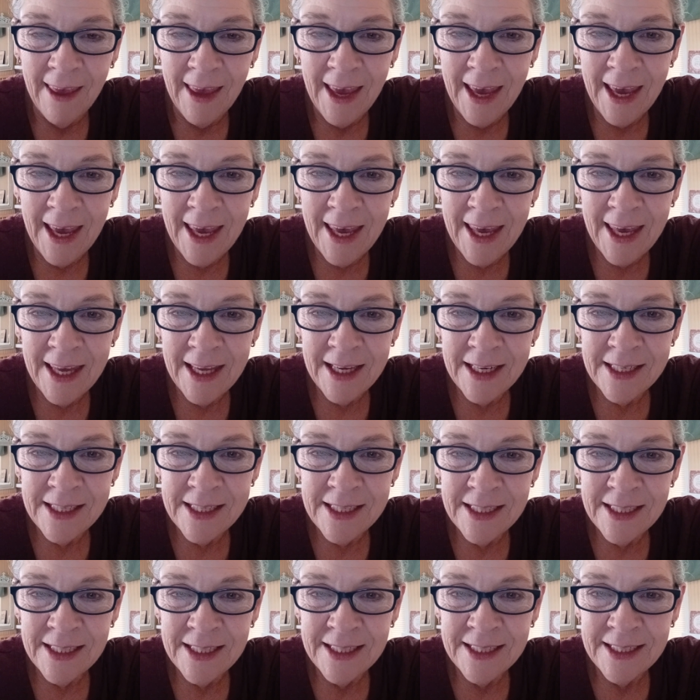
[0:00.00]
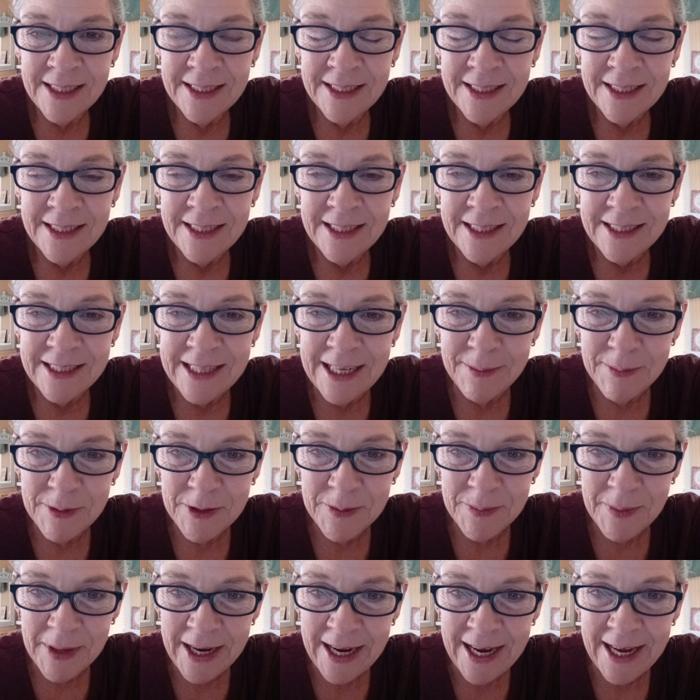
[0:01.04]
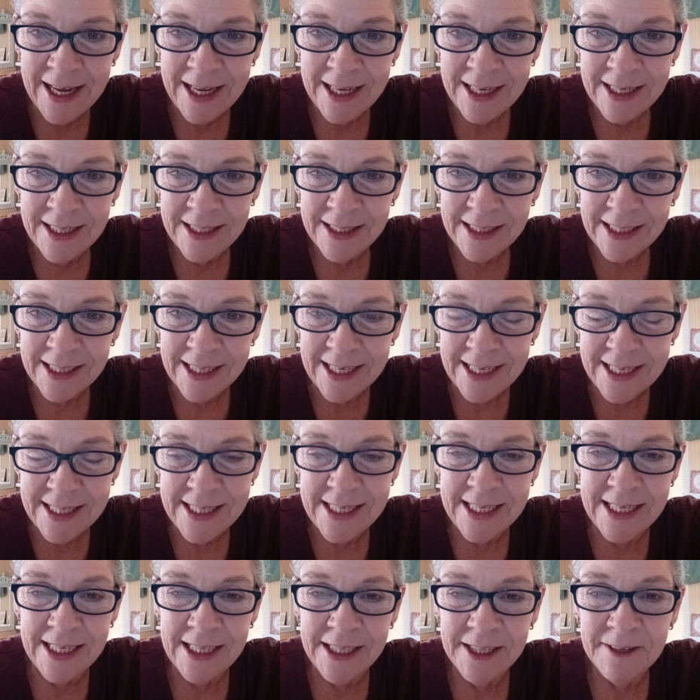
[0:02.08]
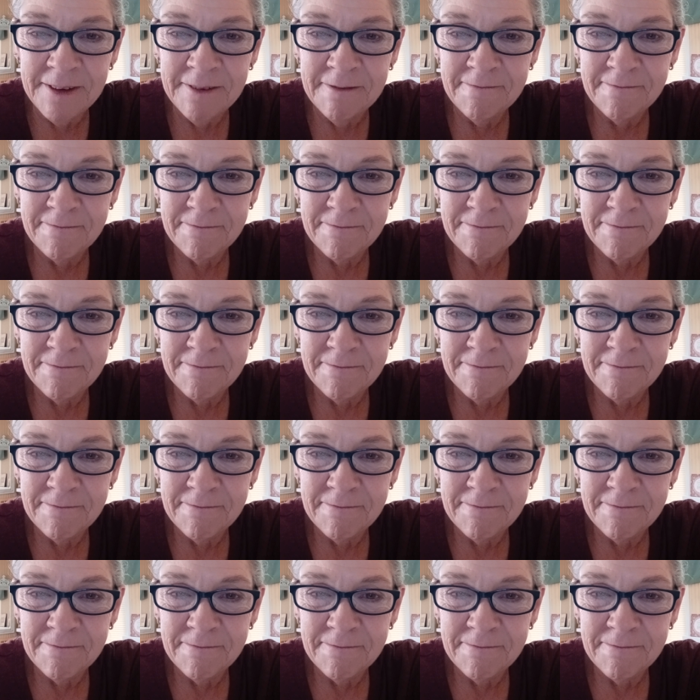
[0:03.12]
And they put my head in the guillotine.